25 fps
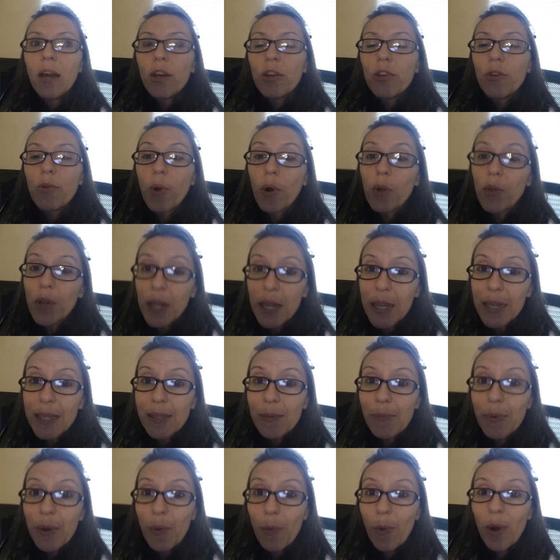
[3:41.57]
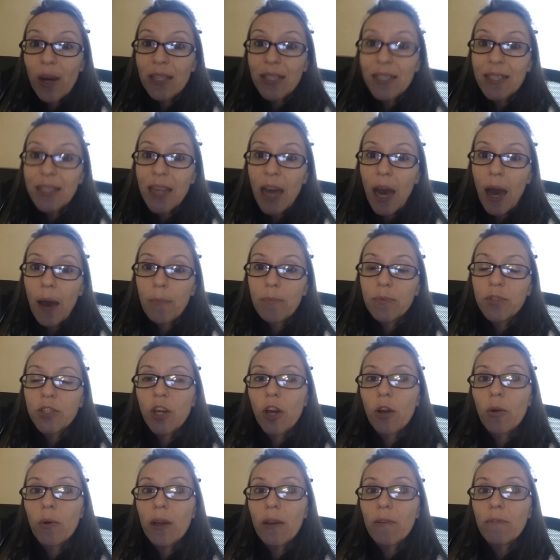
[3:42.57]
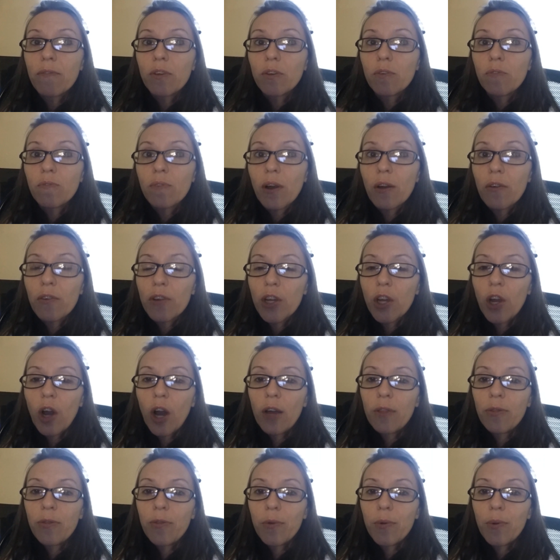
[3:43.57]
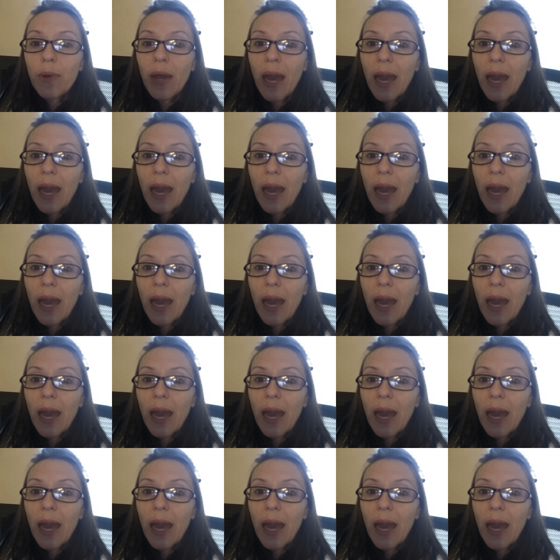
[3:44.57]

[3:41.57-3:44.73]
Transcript: You only need to be one step. So if you've already gone through